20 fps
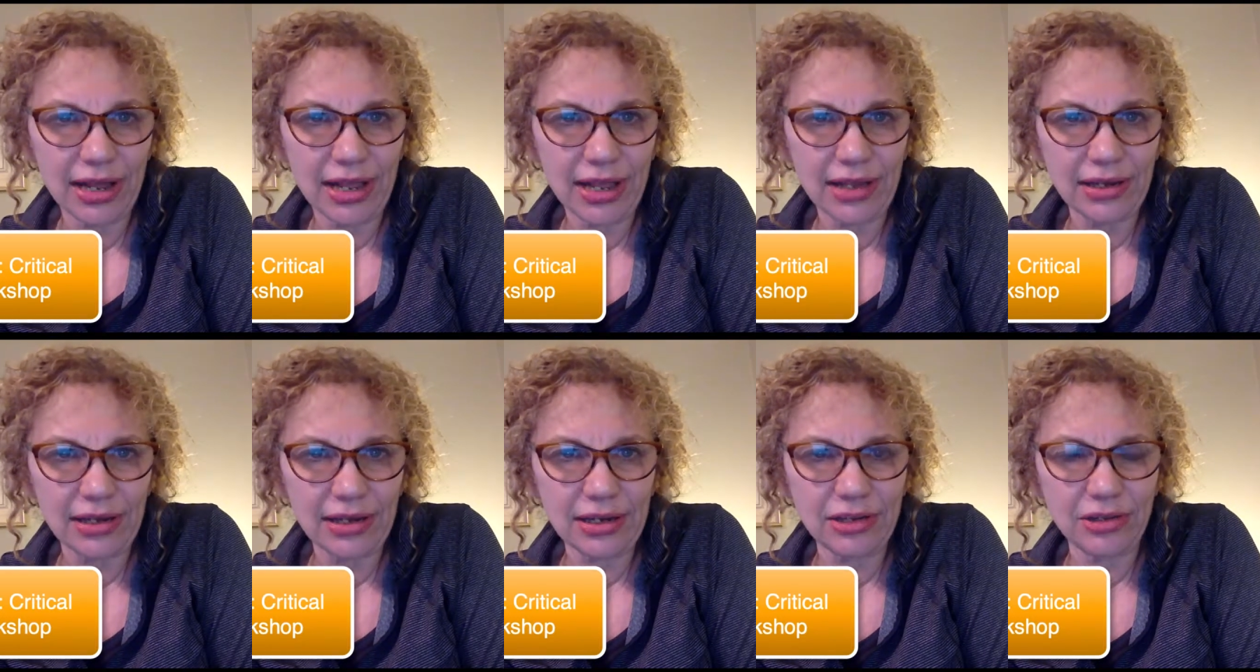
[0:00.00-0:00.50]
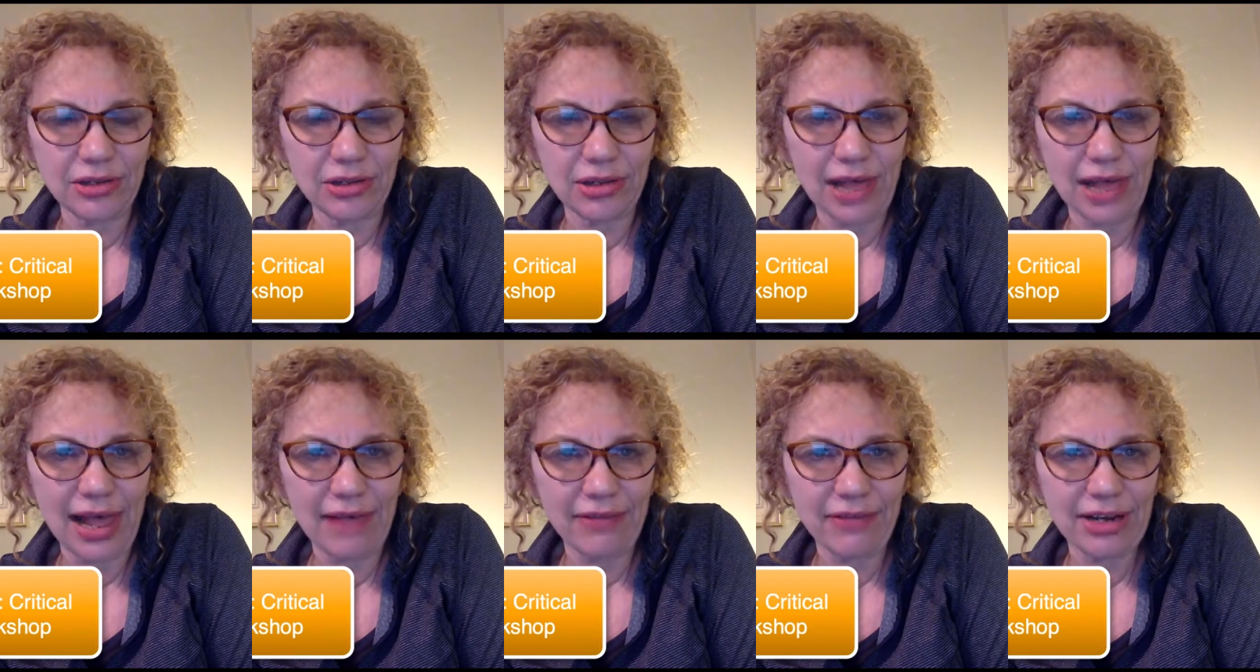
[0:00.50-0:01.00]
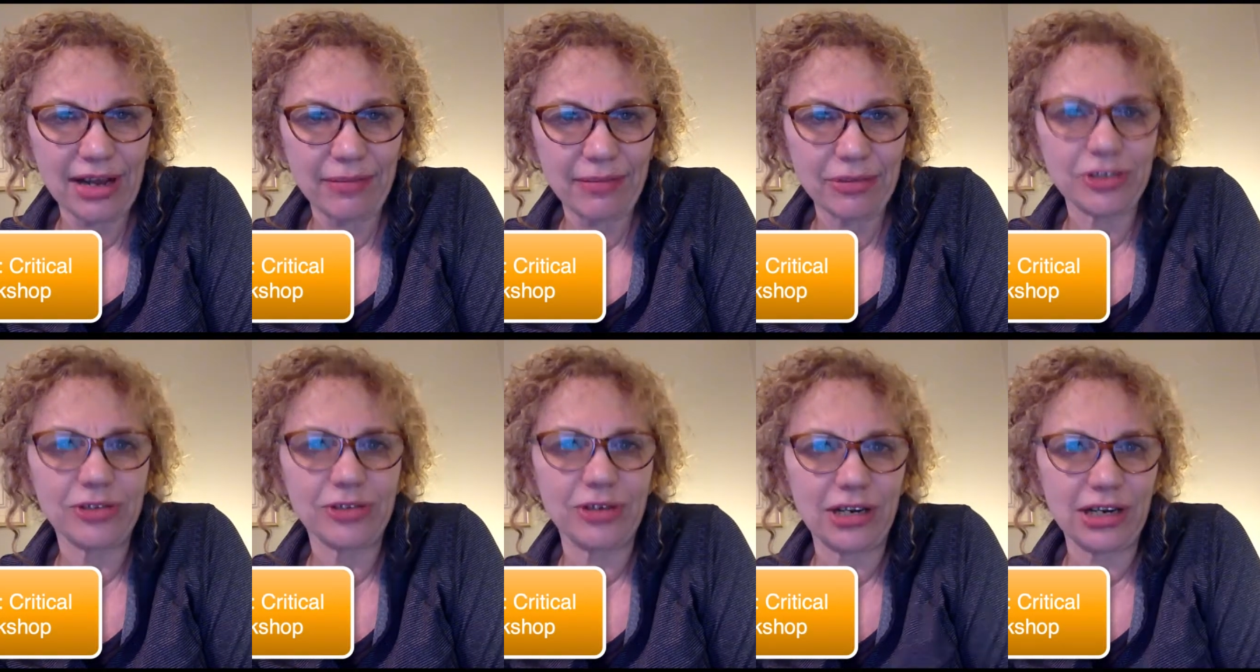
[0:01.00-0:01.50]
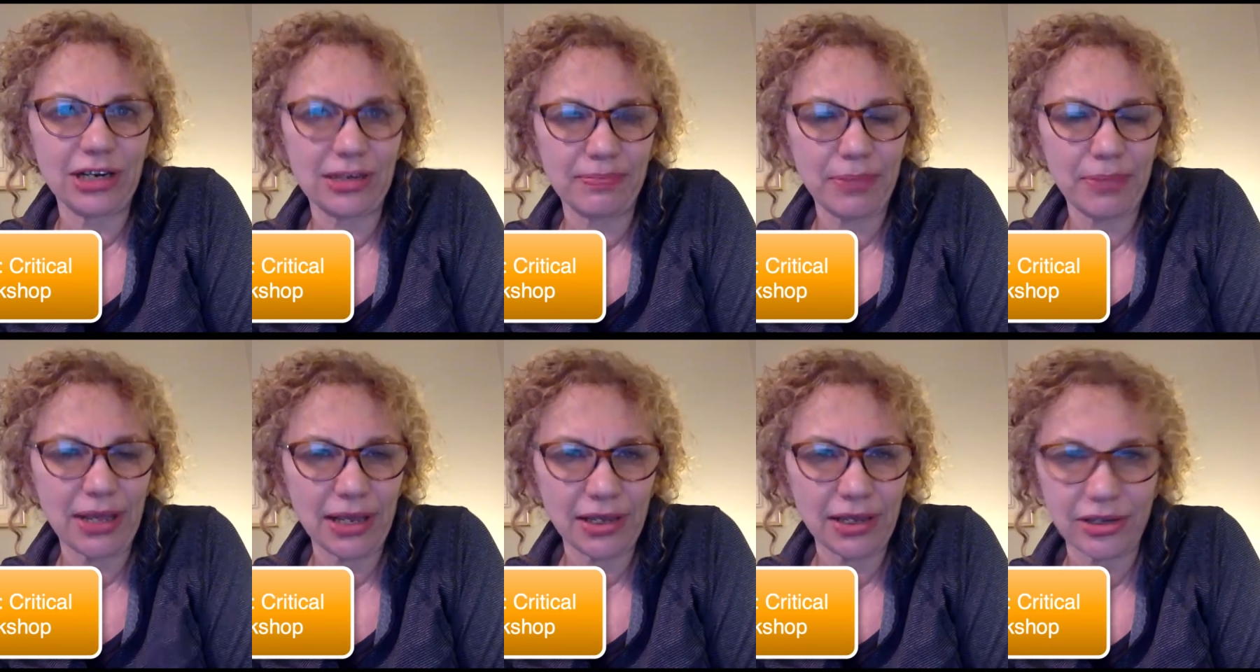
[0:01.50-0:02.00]
And you'll have an opportunity to
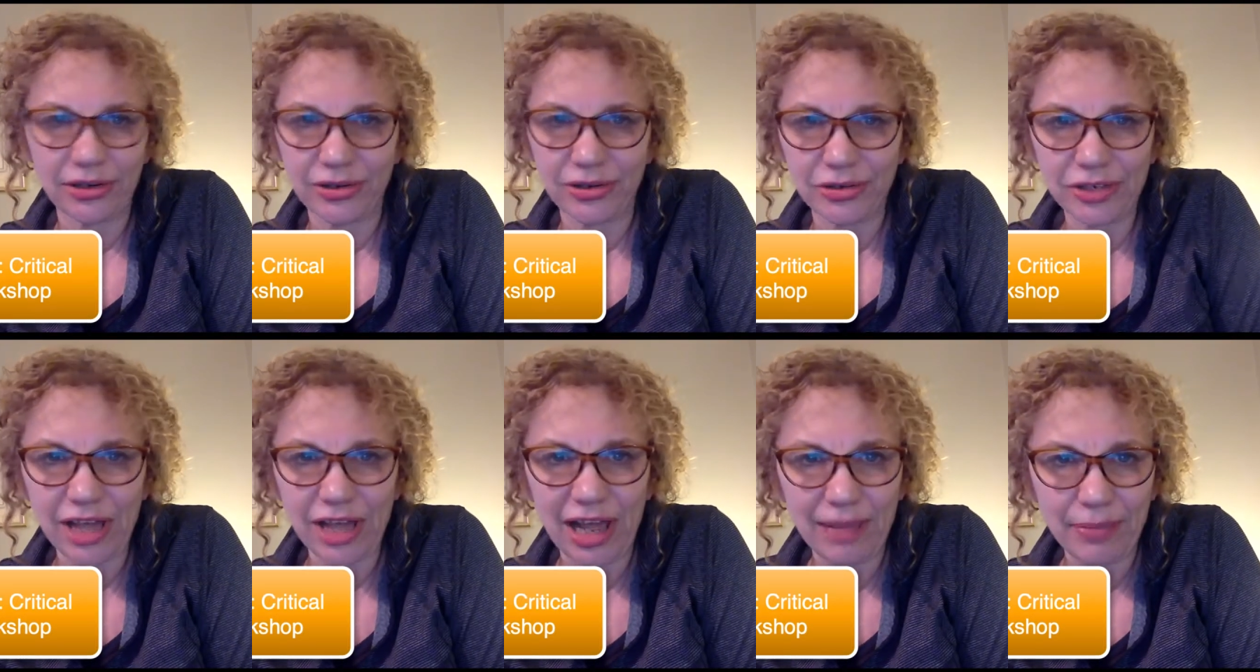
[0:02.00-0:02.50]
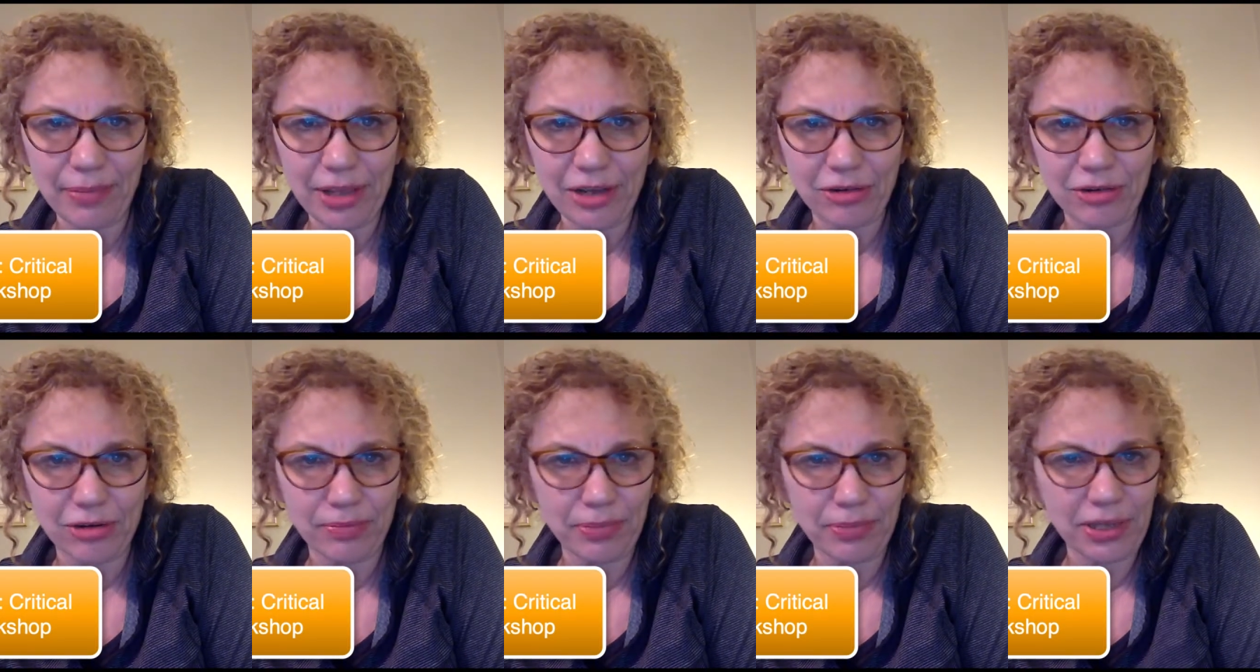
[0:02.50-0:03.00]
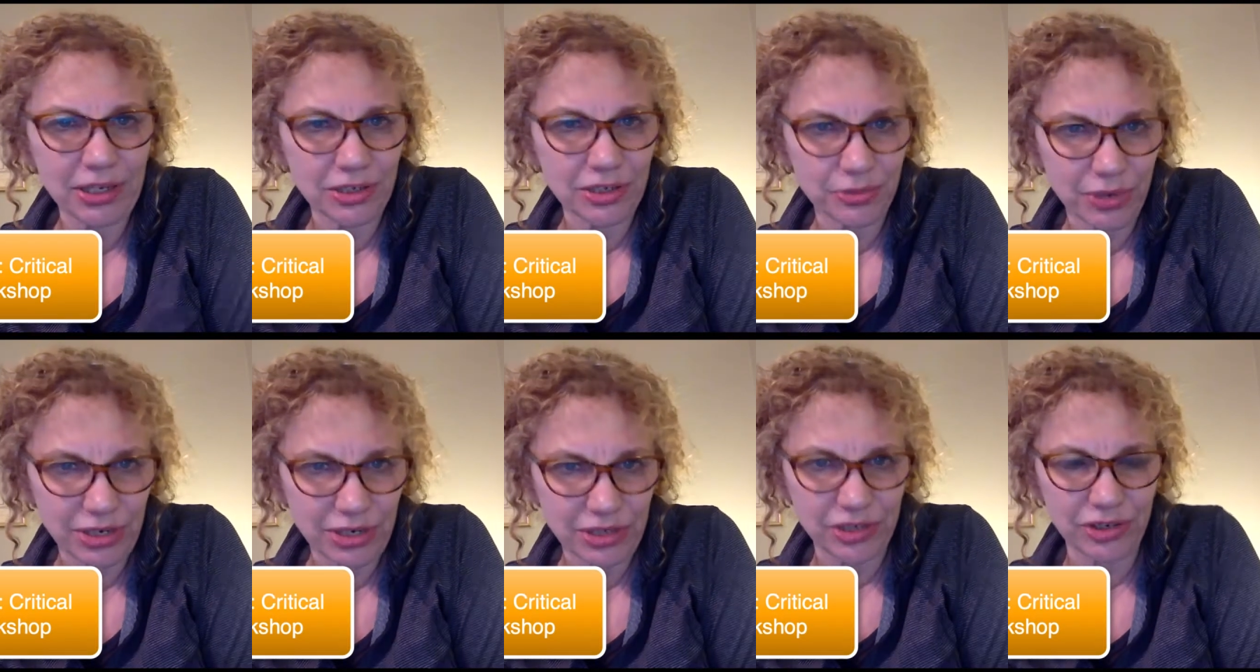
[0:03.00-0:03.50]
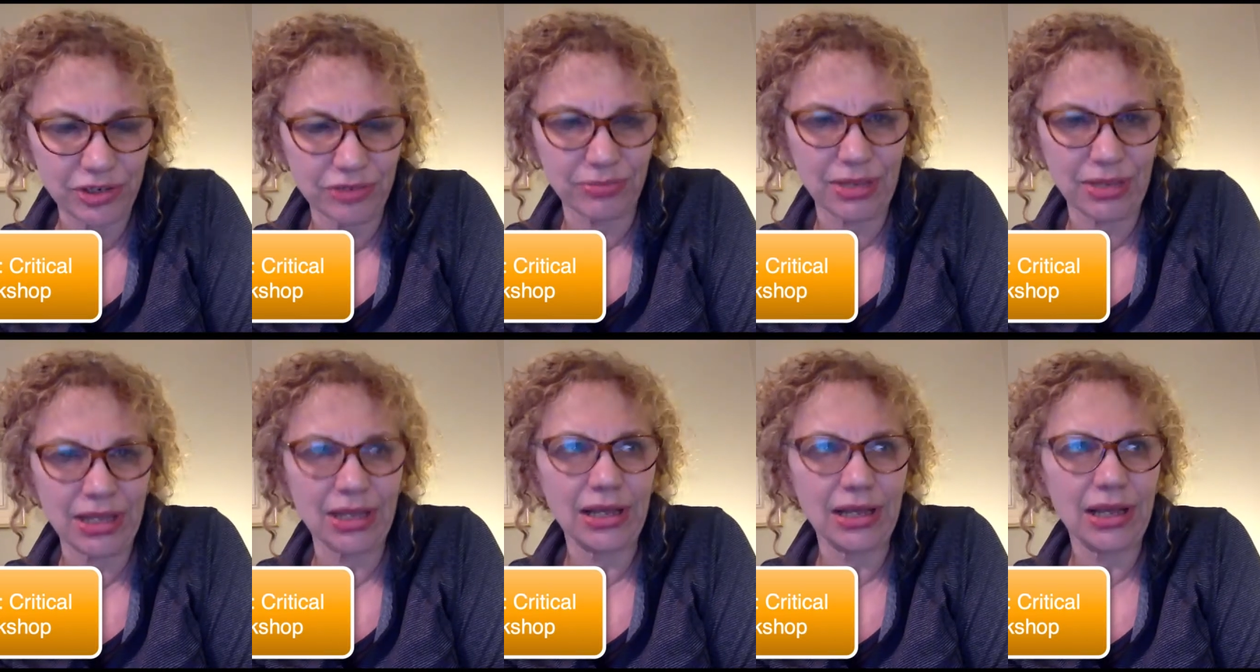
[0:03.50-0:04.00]
pick your own topic or pitch one to
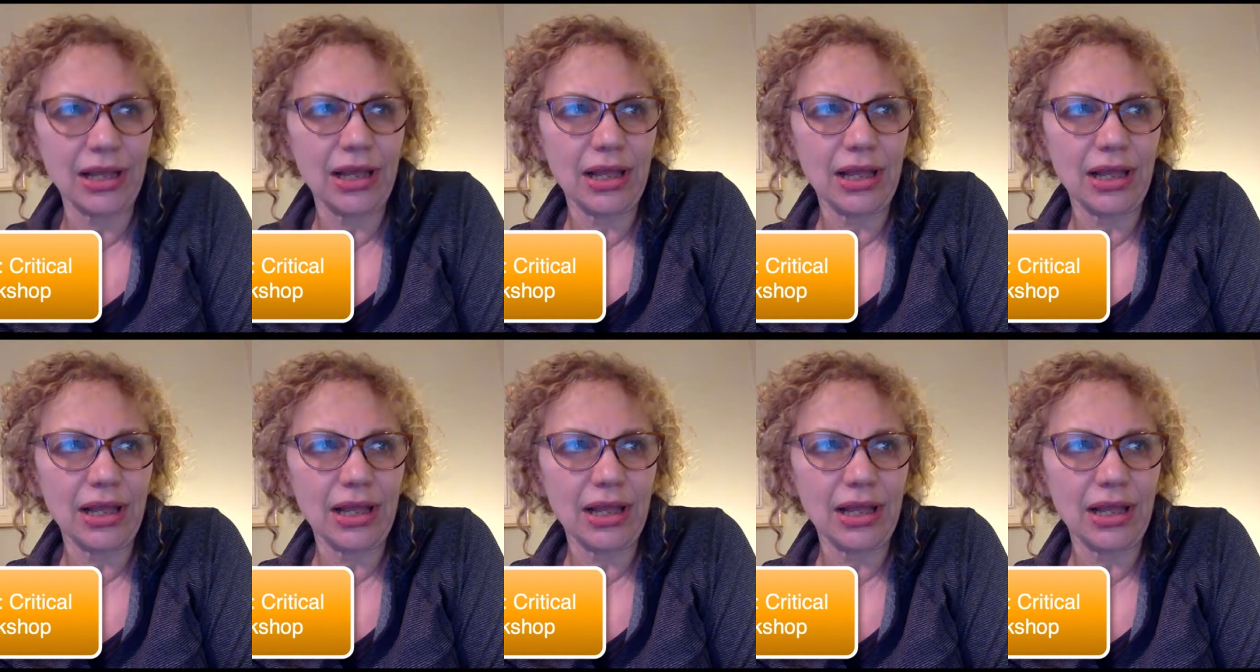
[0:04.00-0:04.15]
me.